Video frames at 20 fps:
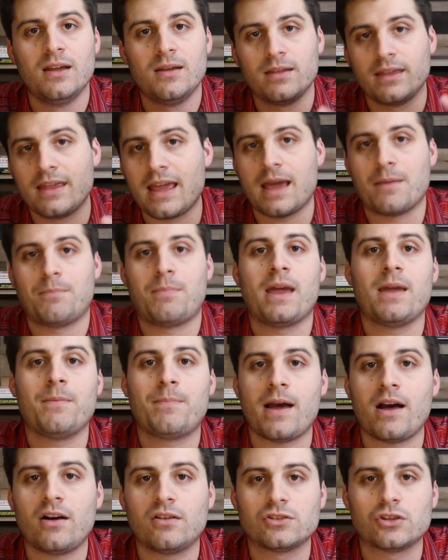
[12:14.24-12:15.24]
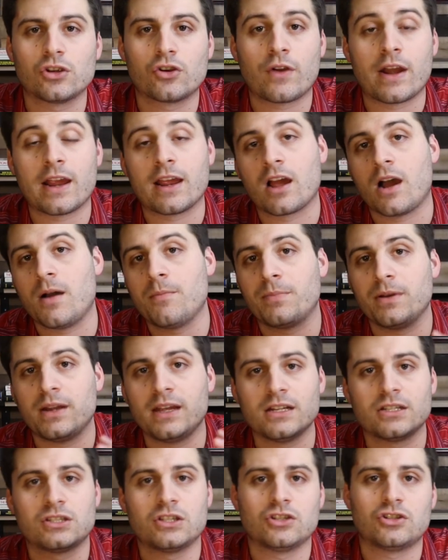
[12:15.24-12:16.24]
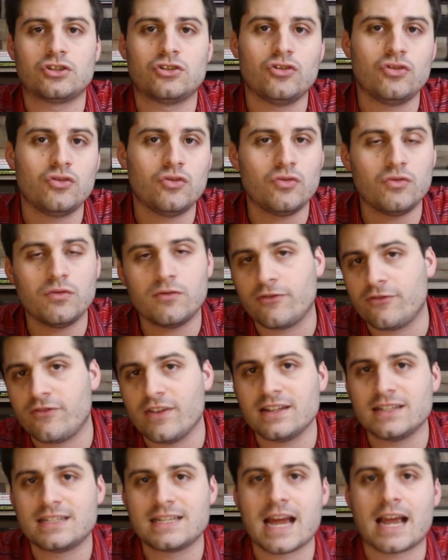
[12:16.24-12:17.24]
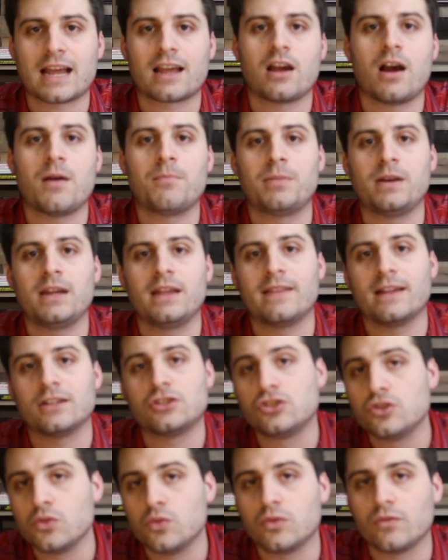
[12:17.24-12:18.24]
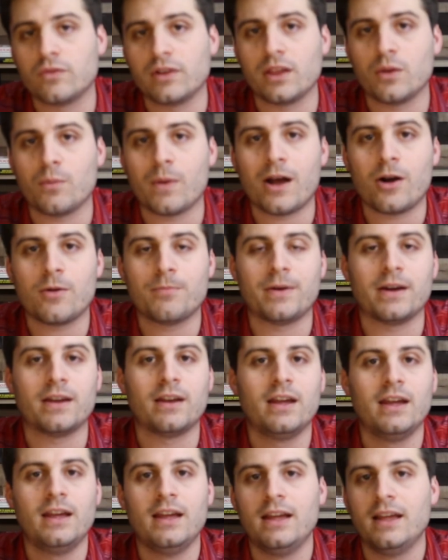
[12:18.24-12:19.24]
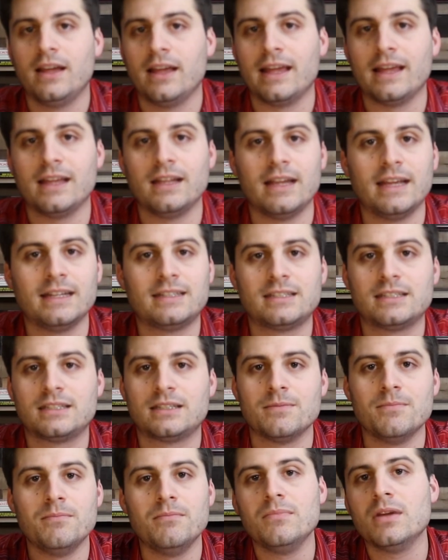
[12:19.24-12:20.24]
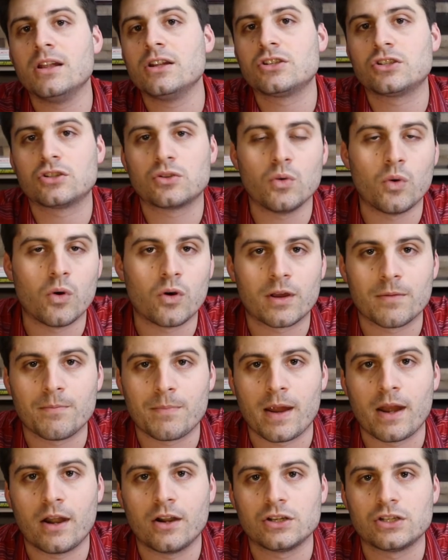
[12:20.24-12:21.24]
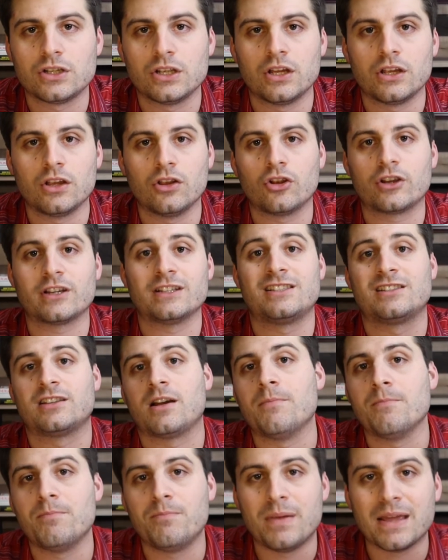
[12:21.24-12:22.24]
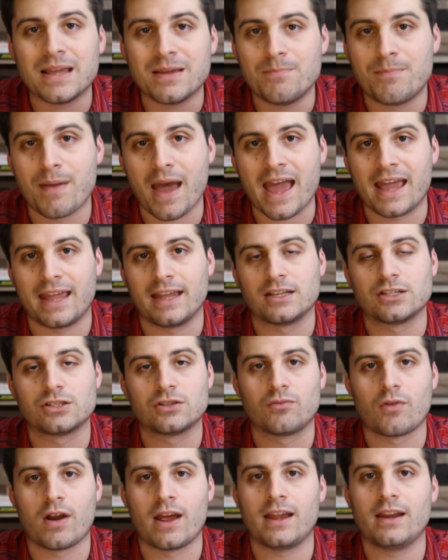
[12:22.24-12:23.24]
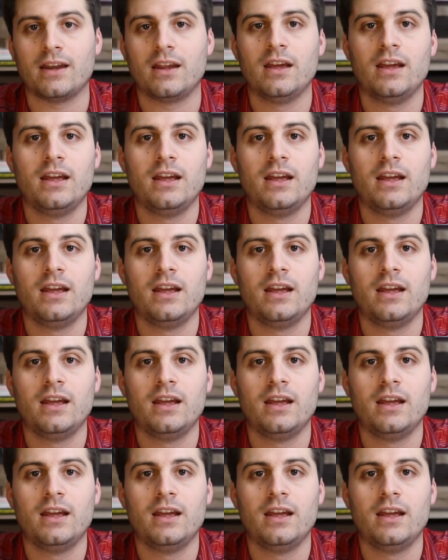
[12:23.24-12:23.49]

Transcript: yeah, PayPal is a great company. It's this new FinTech company that's doing really well, but it's minuscule compared to, you look at some big banks, right?